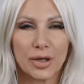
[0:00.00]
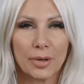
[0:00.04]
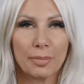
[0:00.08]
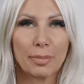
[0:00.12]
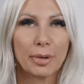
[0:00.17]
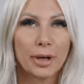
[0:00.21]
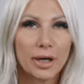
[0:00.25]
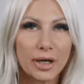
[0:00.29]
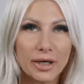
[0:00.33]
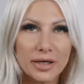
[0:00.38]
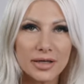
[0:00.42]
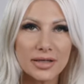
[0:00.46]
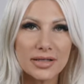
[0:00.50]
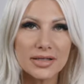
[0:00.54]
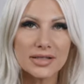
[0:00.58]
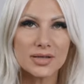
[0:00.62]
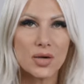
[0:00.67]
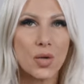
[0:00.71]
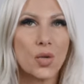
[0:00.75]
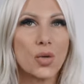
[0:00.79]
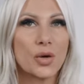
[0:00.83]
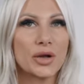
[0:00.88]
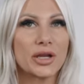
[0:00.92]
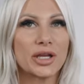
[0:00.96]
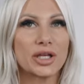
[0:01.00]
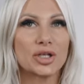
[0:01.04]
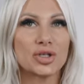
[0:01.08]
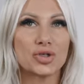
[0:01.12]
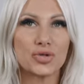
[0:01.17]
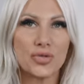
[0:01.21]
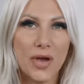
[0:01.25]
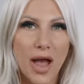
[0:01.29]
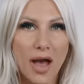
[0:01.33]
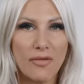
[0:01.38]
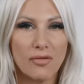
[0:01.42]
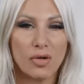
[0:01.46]
purse or you can
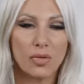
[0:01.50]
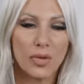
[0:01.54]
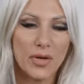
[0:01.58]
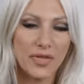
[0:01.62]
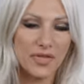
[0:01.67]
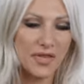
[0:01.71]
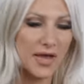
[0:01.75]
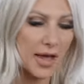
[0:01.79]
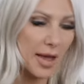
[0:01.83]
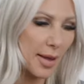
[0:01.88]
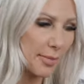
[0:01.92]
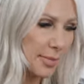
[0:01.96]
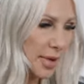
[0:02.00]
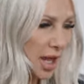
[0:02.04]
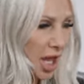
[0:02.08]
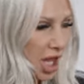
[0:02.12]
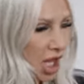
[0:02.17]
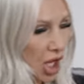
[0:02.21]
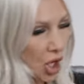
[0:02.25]
travel with them.